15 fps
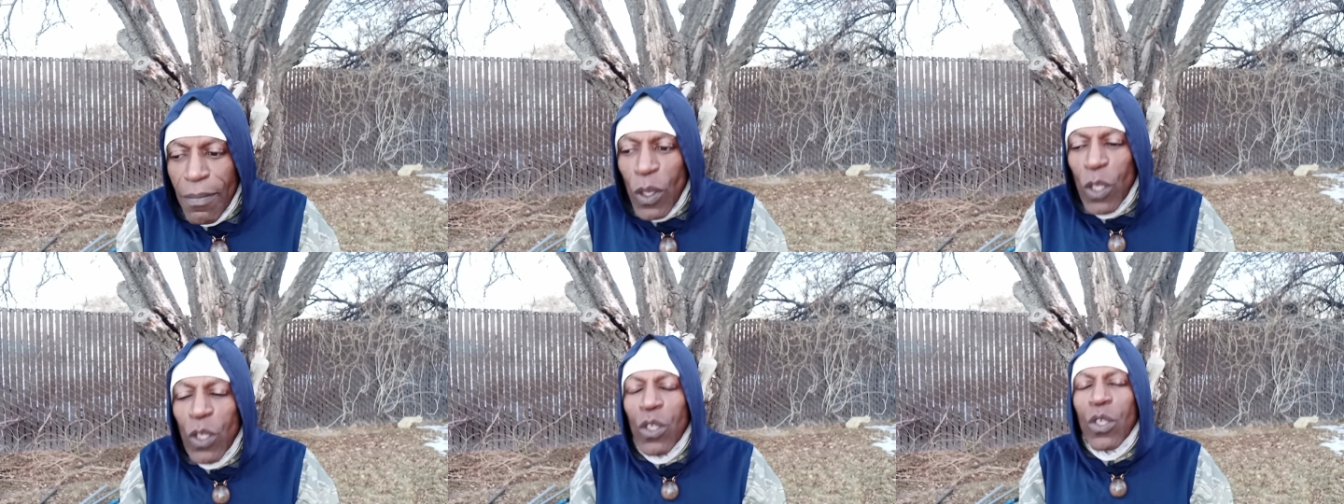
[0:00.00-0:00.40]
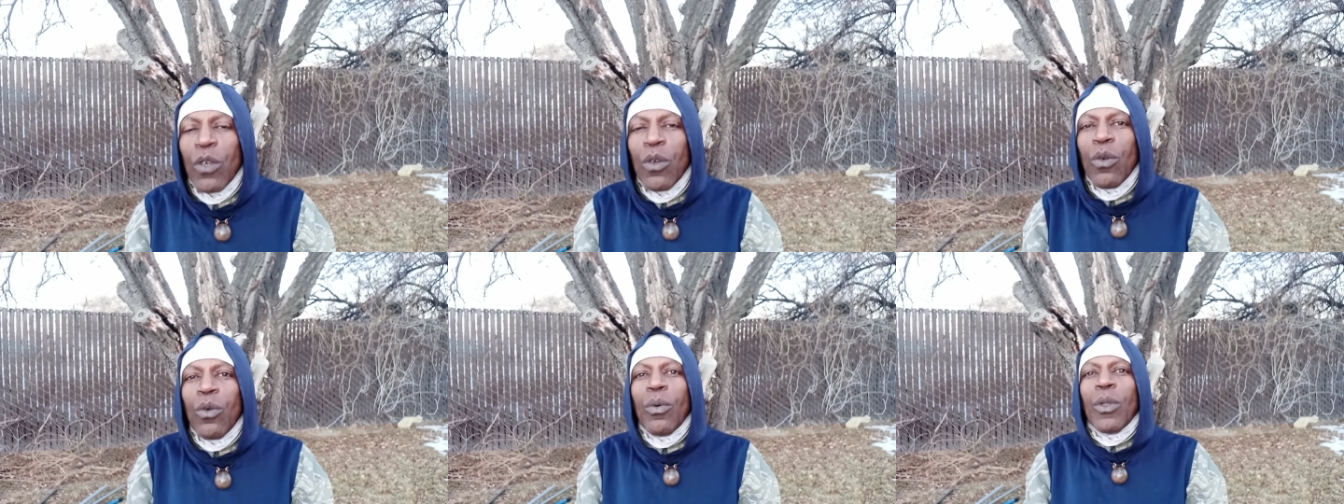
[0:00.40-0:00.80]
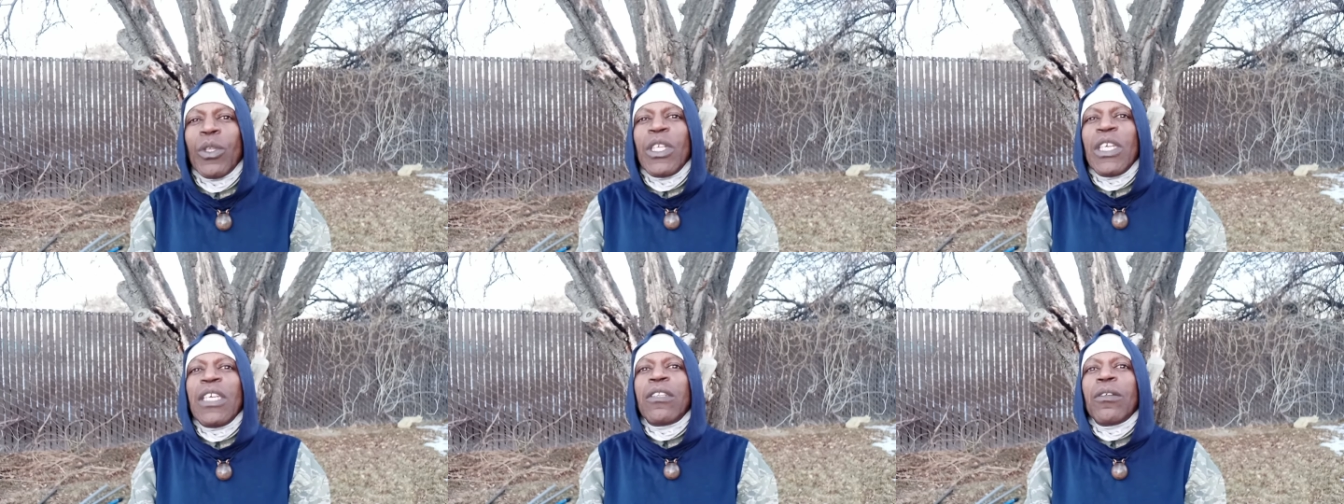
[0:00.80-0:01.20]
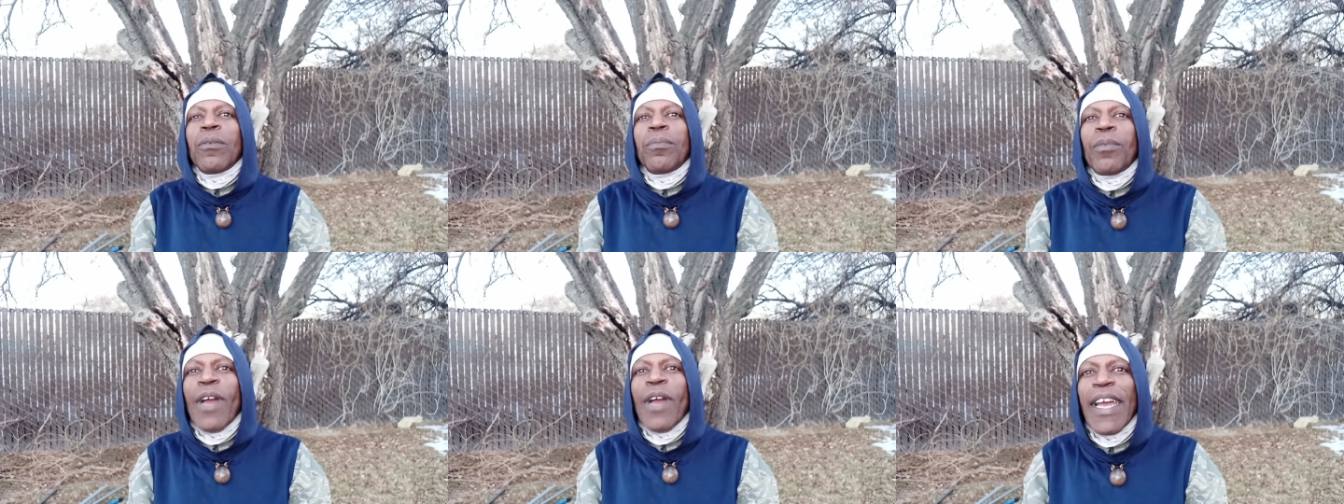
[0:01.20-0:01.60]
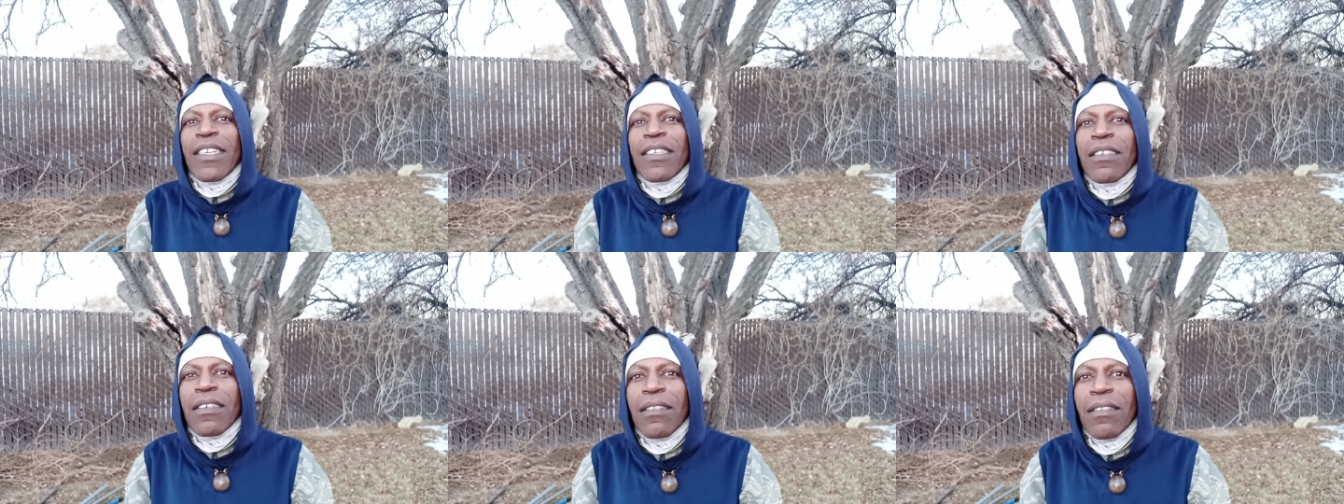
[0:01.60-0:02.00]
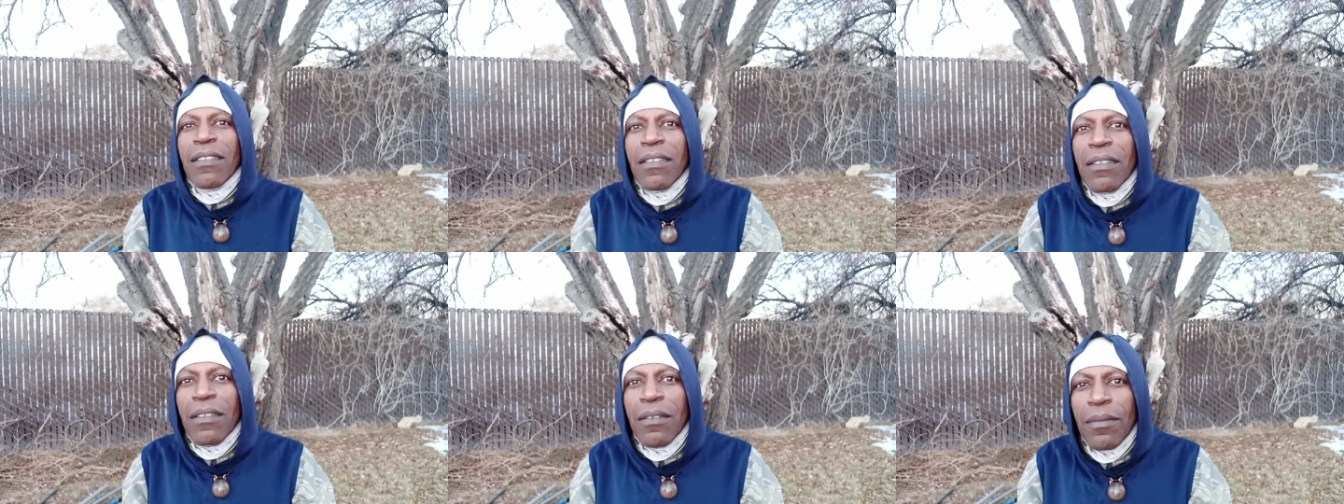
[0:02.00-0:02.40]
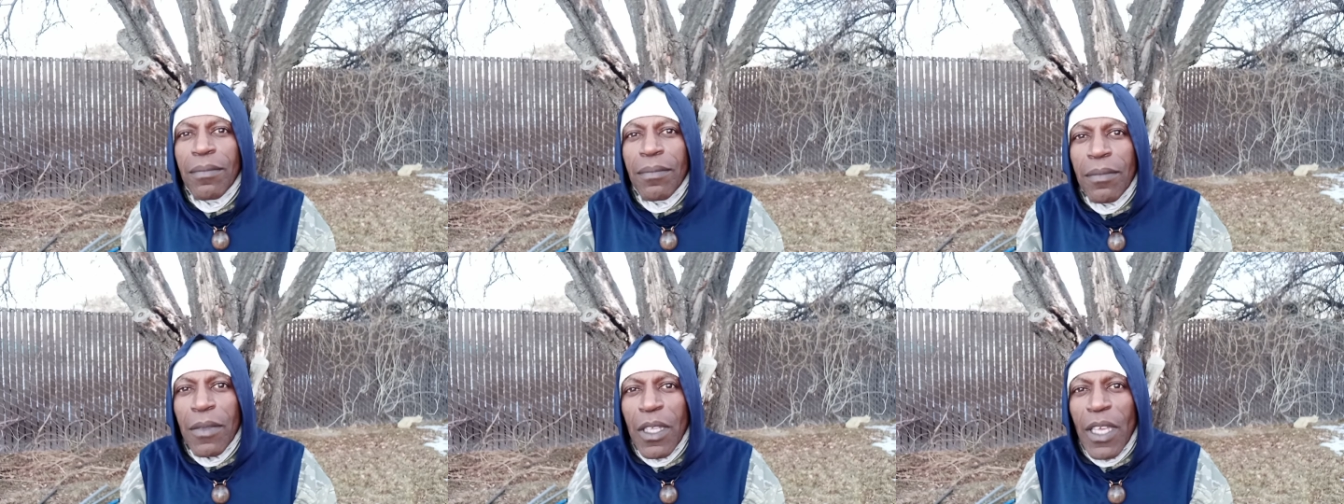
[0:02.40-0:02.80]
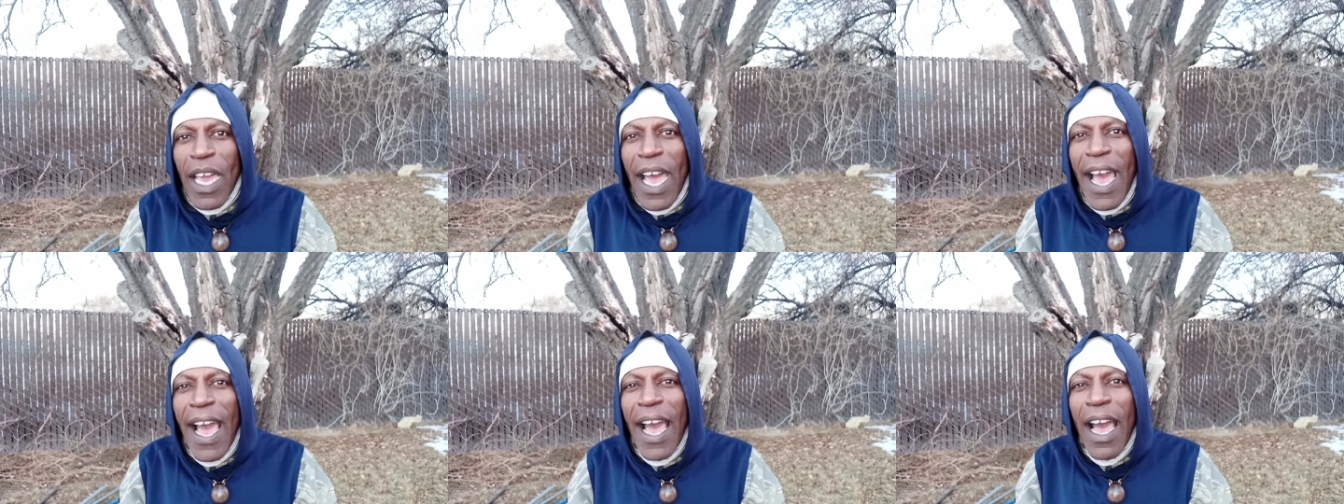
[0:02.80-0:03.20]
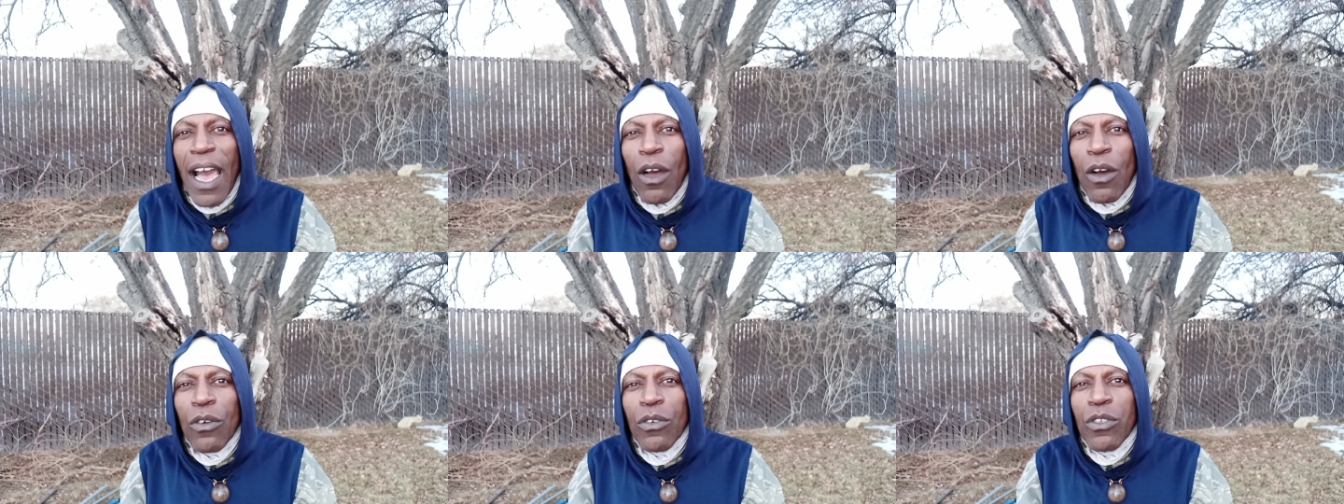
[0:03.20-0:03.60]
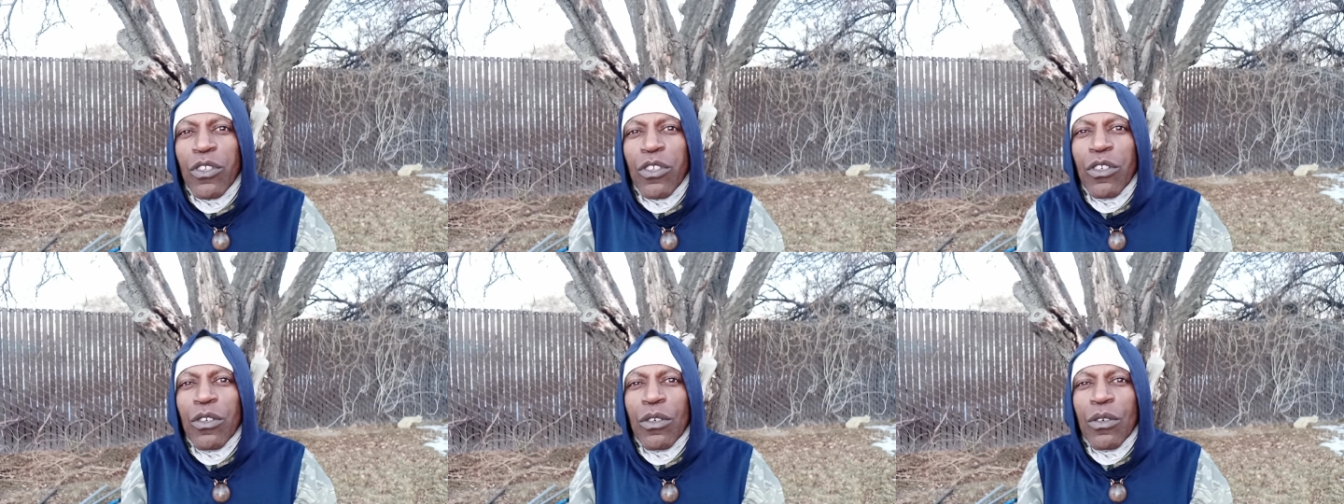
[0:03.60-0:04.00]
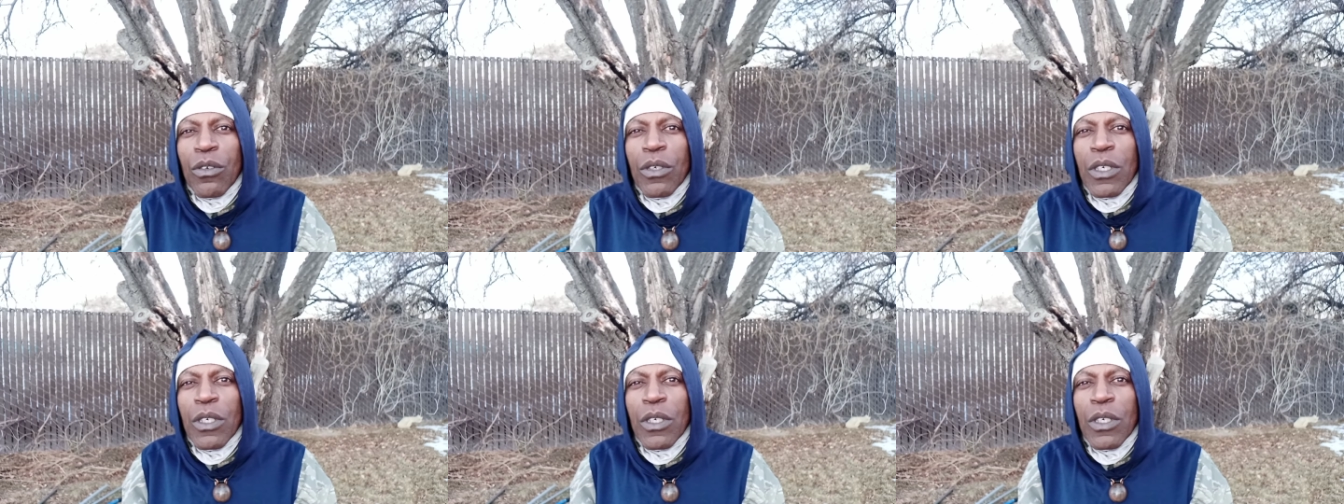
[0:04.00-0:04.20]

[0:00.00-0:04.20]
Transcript: you will need to practice how to